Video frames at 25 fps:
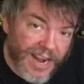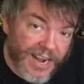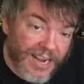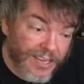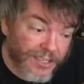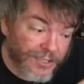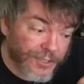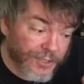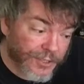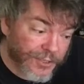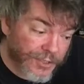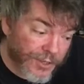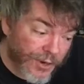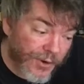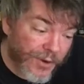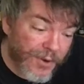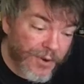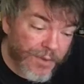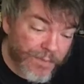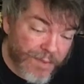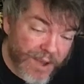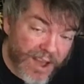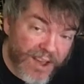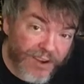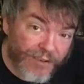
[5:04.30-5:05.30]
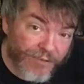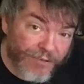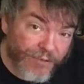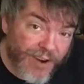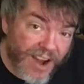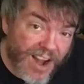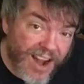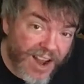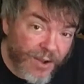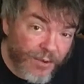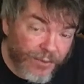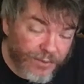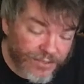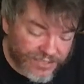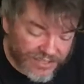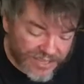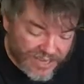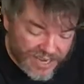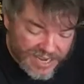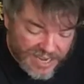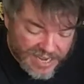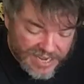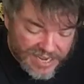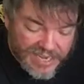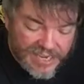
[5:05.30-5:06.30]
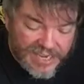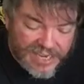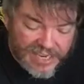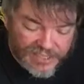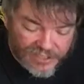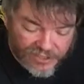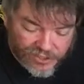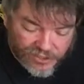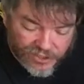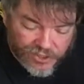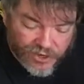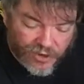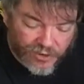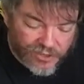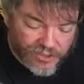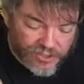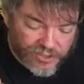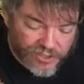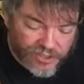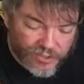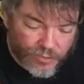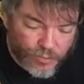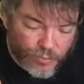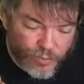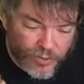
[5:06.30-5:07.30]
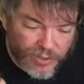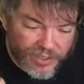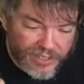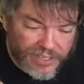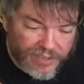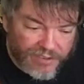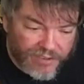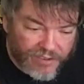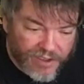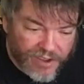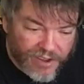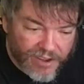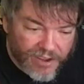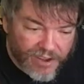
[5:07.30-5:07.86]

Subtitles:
and a certain amount of rounds. It starts to really